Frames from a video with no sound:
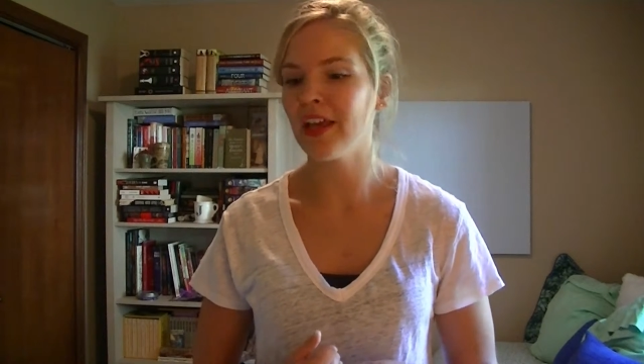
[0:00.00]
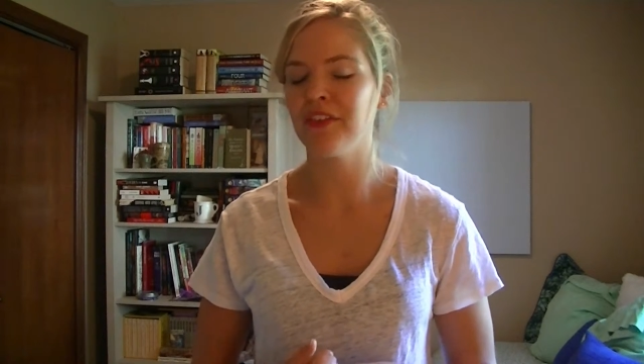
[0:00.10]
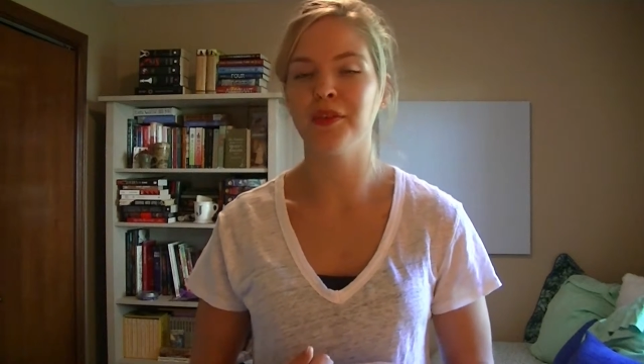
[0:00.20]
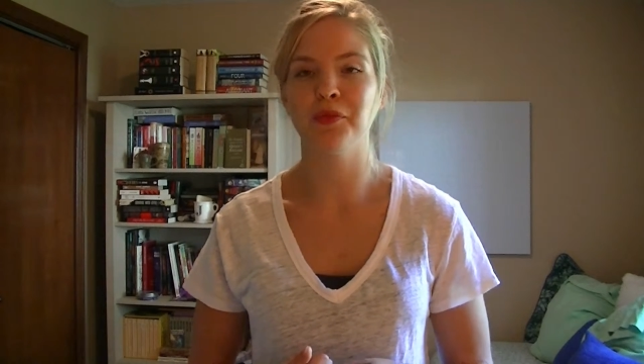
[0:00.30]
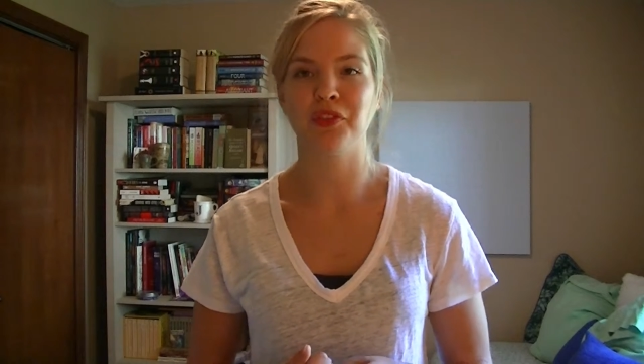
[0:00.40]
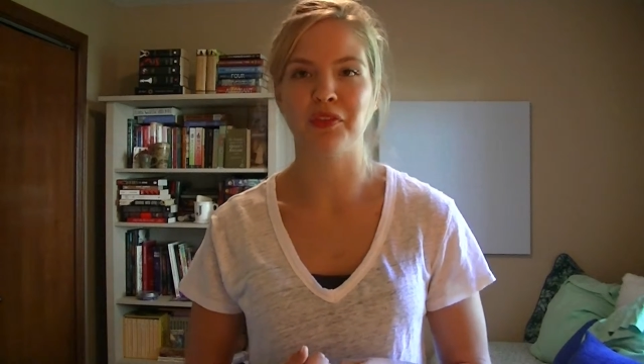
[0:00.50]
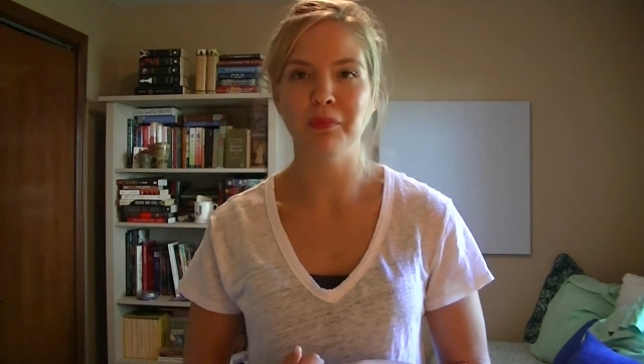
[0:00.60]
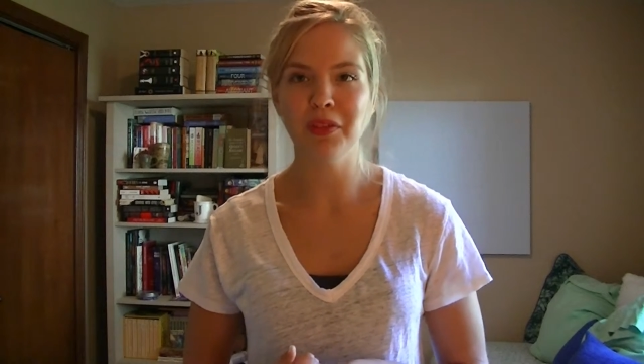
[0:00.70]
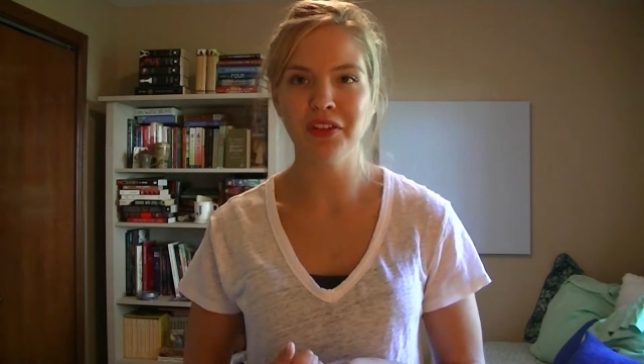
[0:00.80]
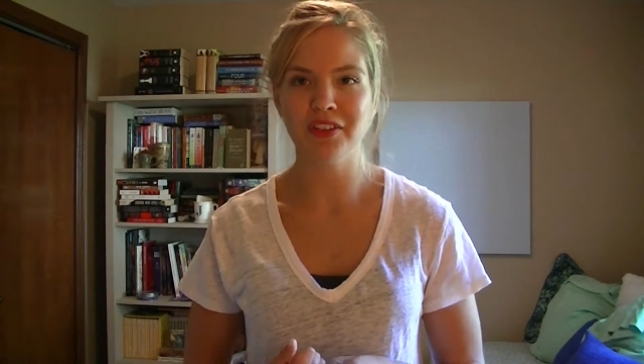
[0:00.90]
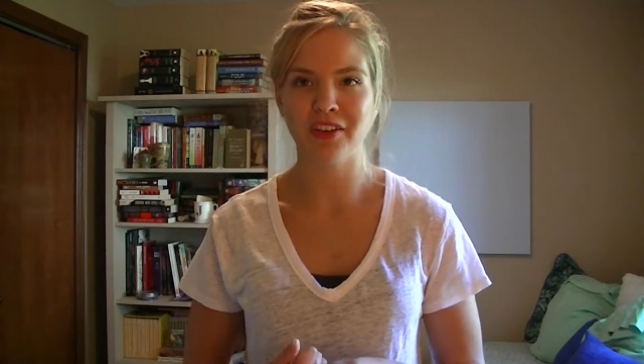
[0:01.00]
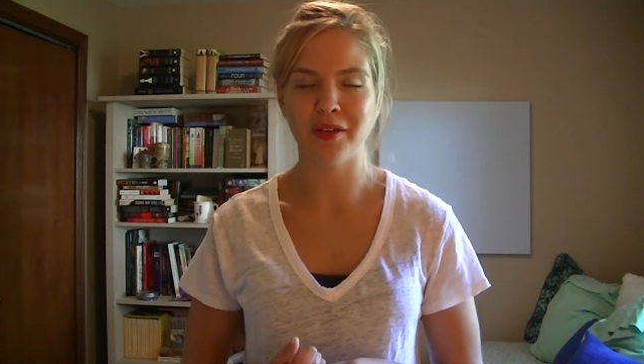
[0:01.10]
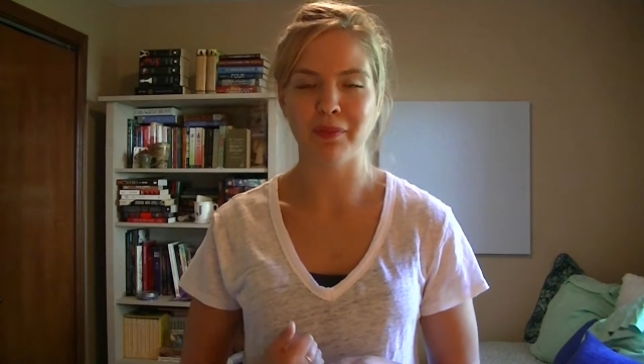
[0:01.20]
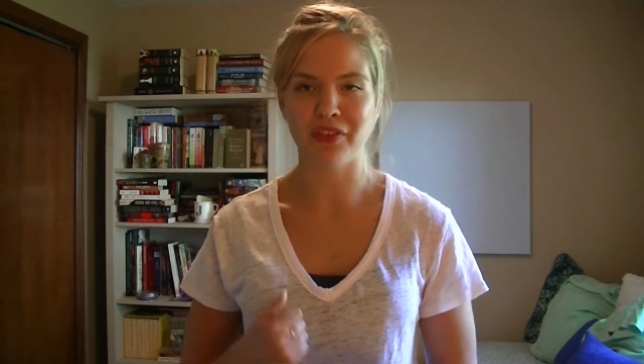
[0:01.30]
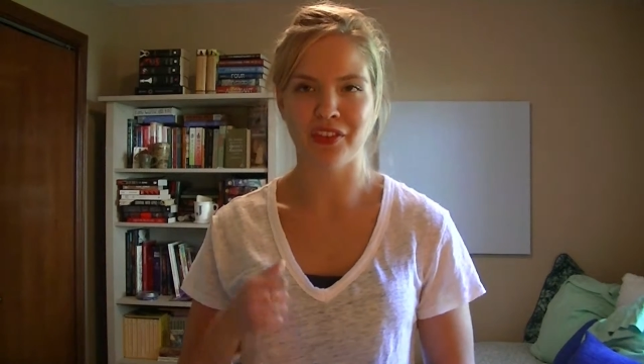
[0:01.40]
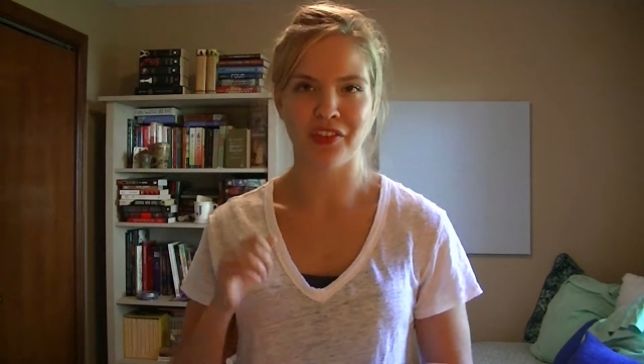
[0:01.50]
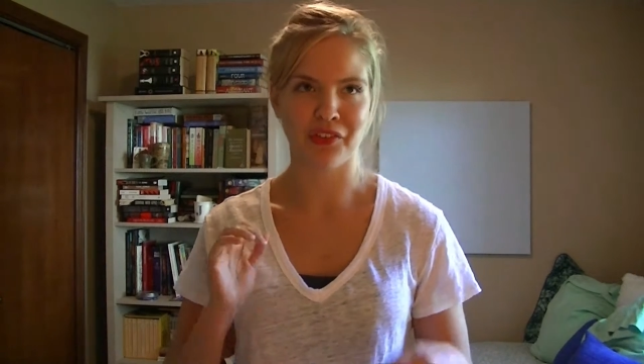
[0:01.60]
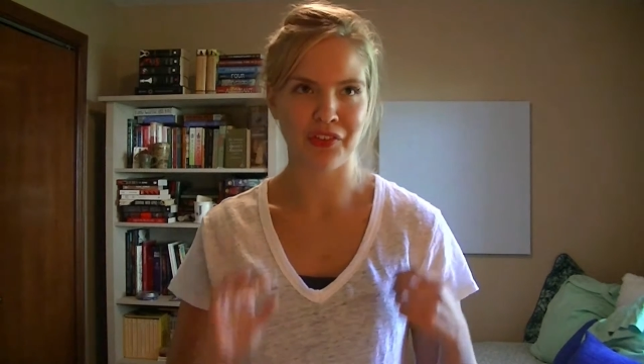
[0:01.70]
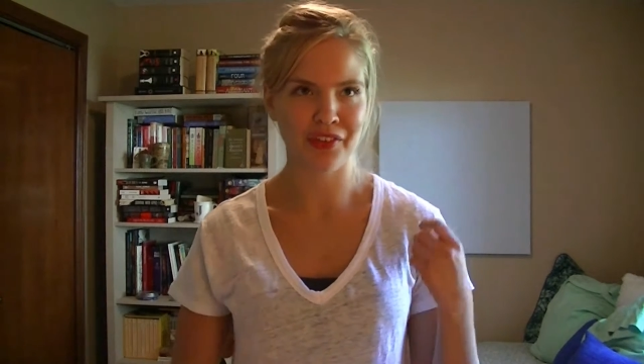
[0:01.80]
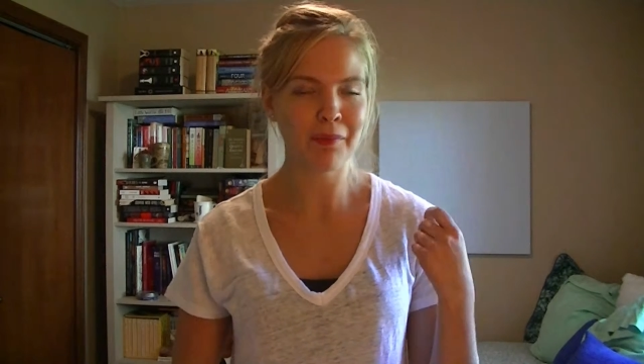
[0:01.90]
has some sort of military business
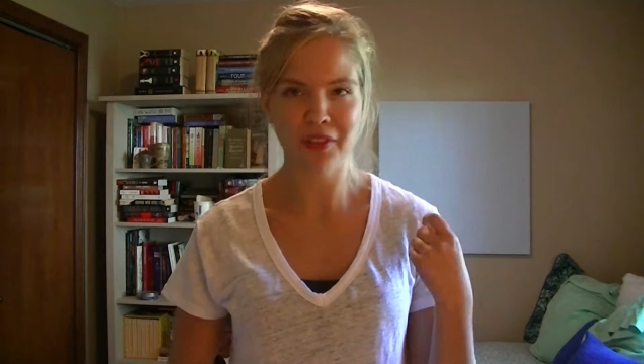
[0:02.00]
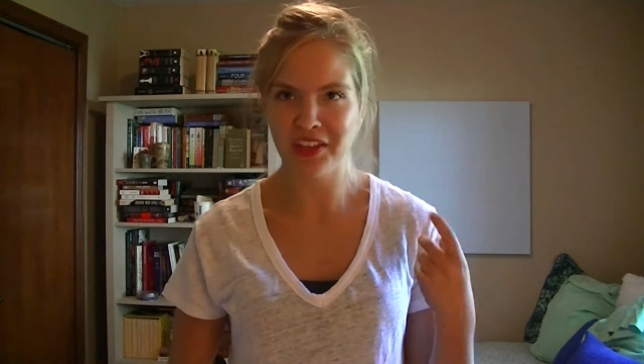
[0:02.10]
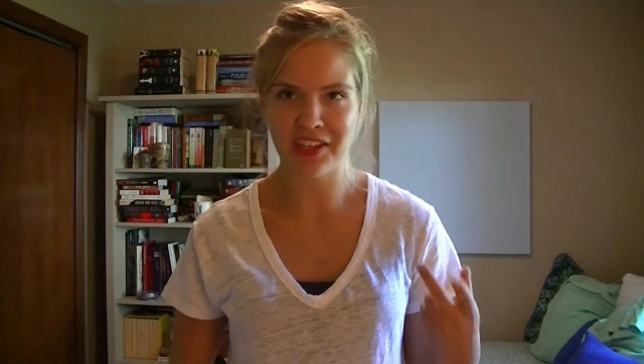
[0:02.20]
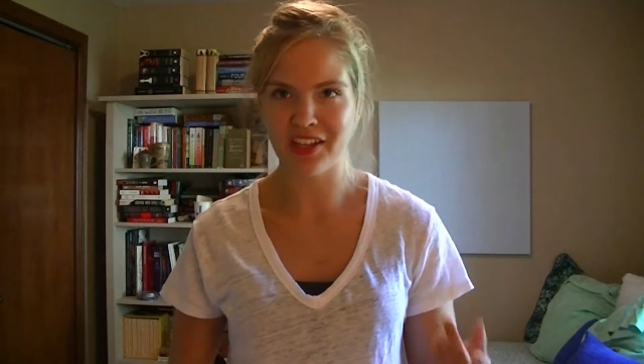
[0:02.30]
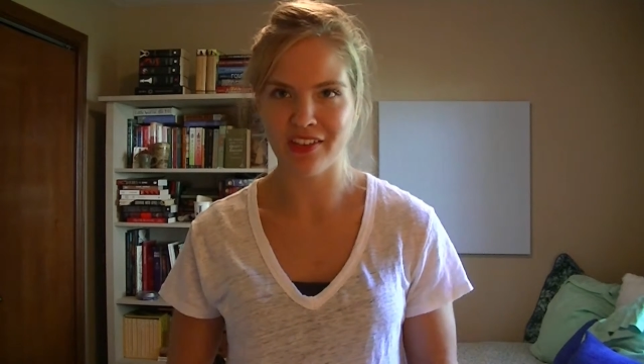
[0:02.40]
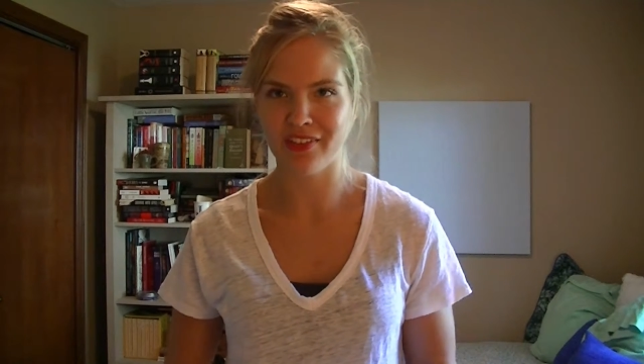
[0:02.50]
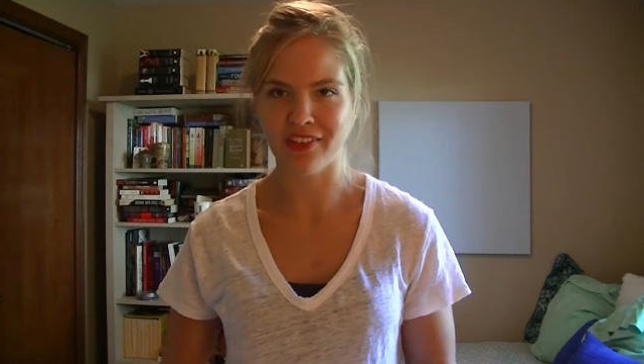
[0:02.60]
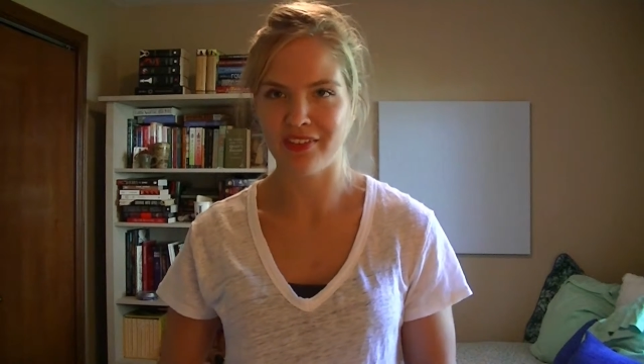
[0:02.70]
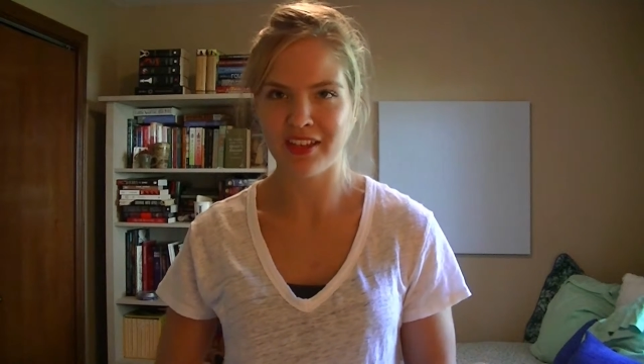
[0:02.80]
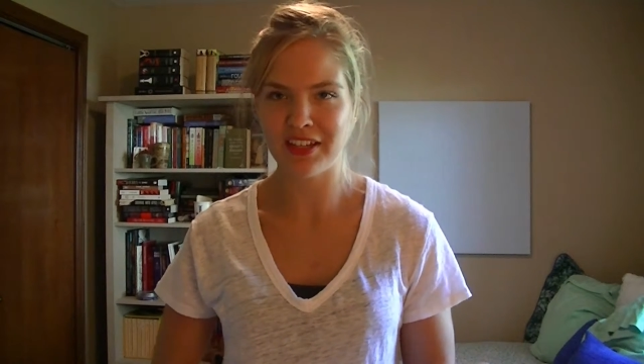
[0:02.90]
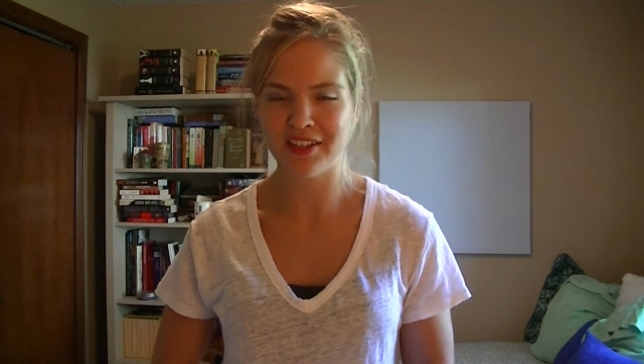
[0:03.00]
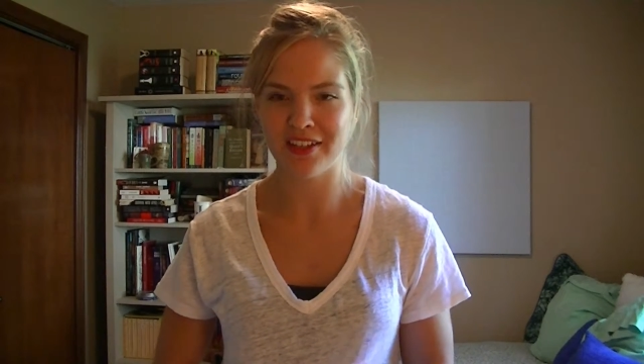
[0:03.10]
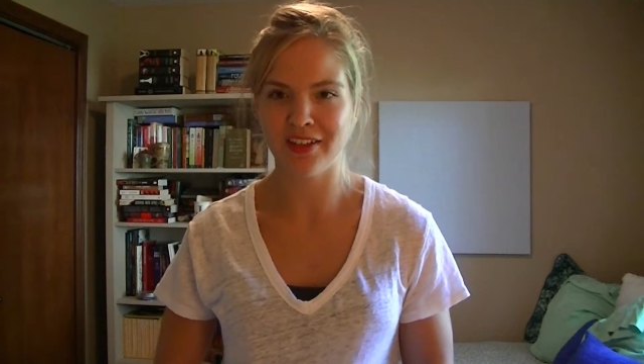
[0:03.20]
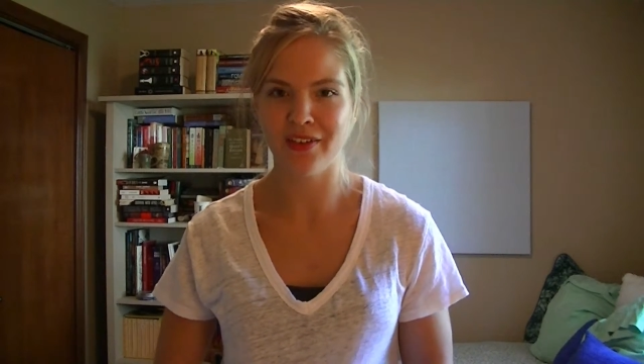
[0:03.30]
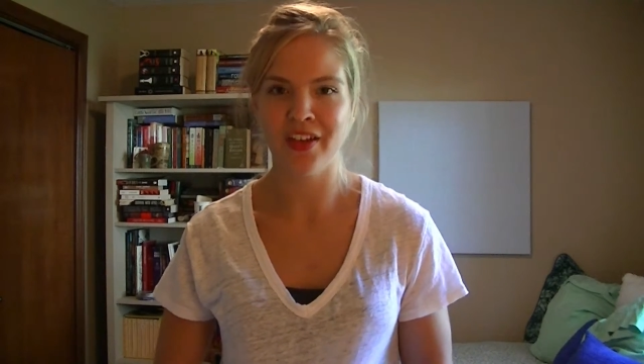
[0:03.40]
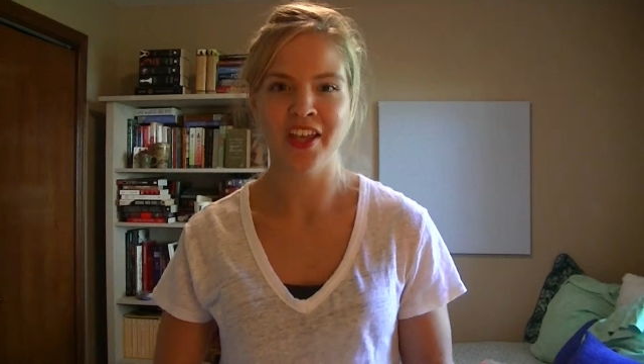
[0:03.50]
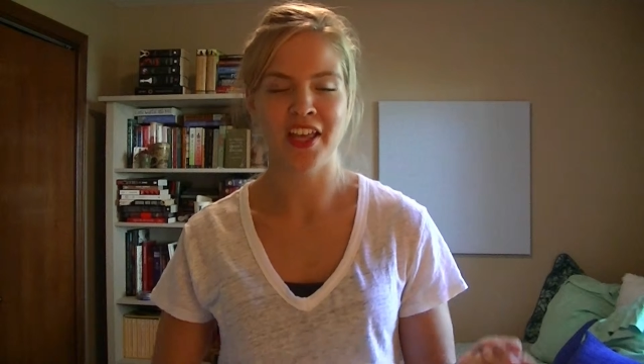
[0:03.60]
or something he needs to see to.